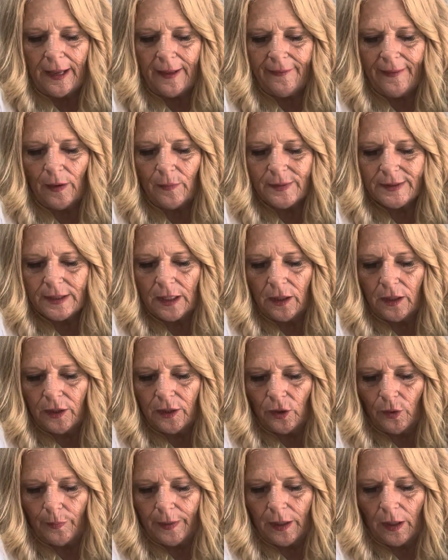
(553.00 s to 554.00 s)
That was a
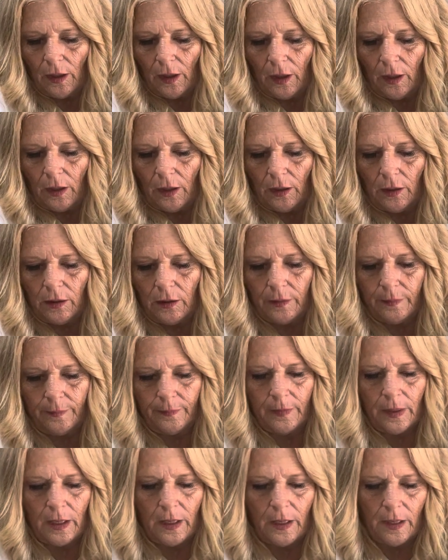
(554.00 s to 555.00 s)
little bit long,
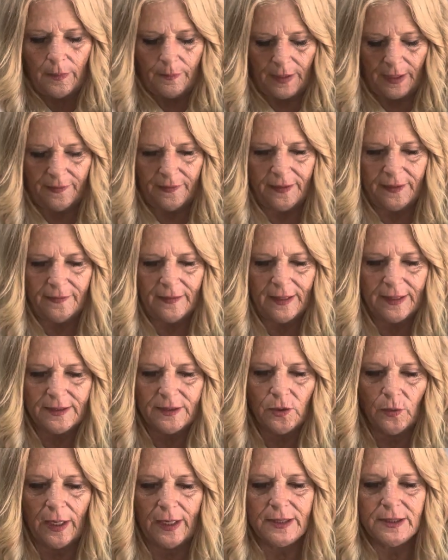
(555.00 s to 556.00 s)
but I think that's
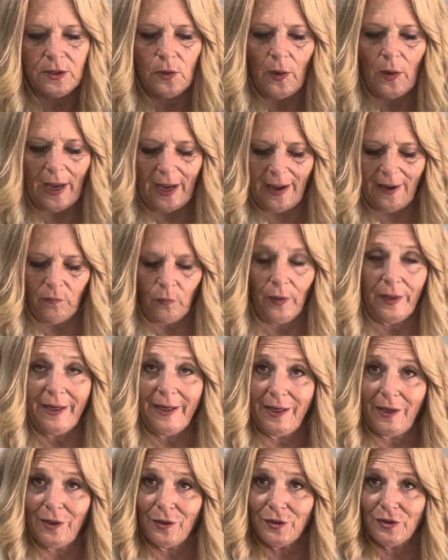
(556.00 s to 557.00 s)
okay. So I have one
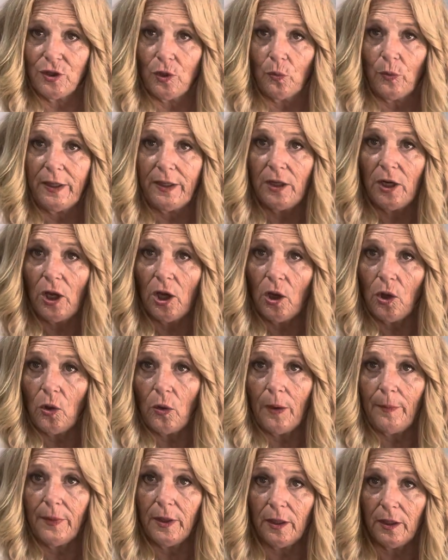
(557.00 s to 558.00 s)
here, so we know
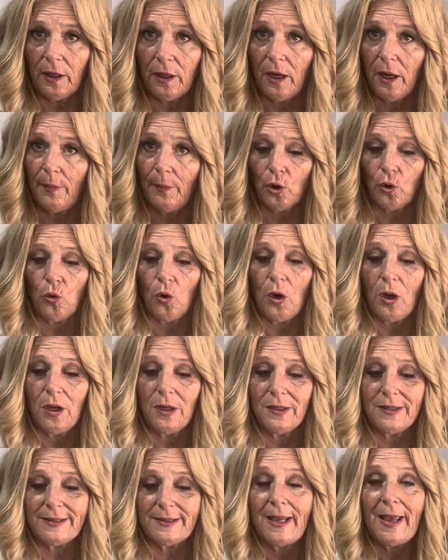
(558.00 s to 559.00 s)
I'm going to come
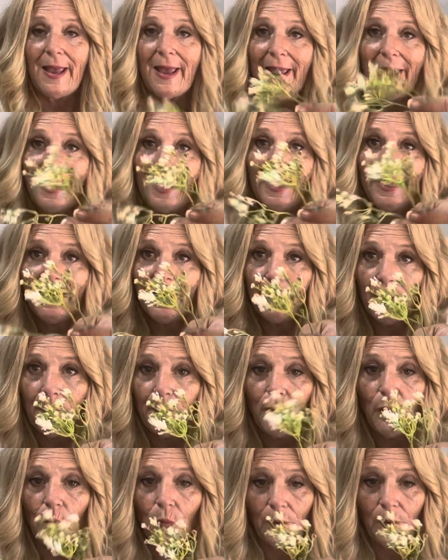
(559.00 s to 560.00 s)
across, and I'm going to
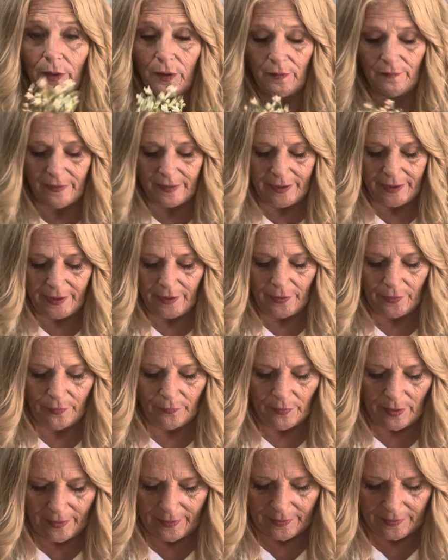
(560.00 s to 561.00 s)
put one over here,
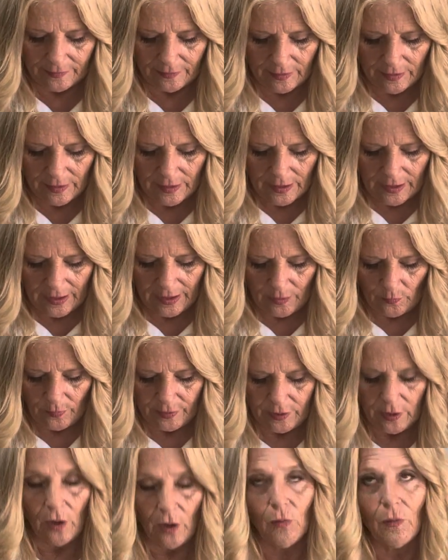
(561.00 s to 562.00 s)
right? And we
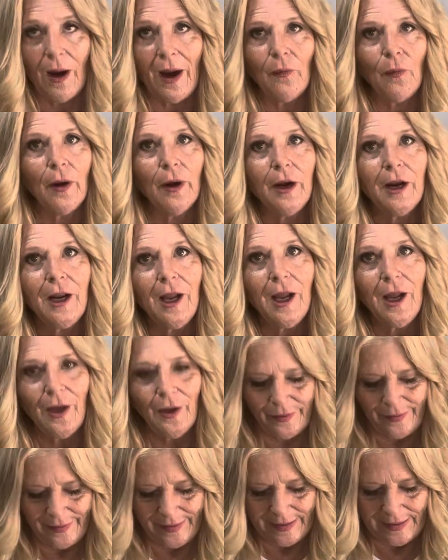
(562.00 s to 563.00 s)
know right where it
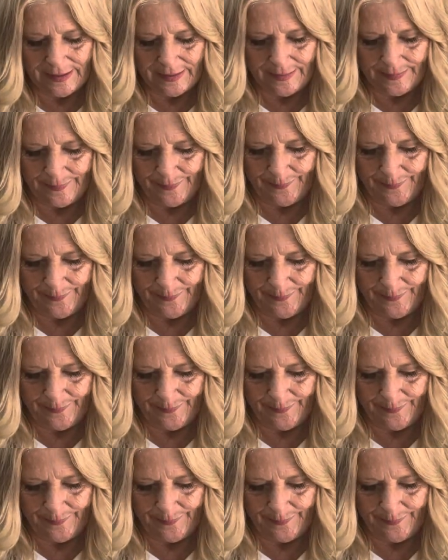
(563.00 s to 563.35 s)
goes.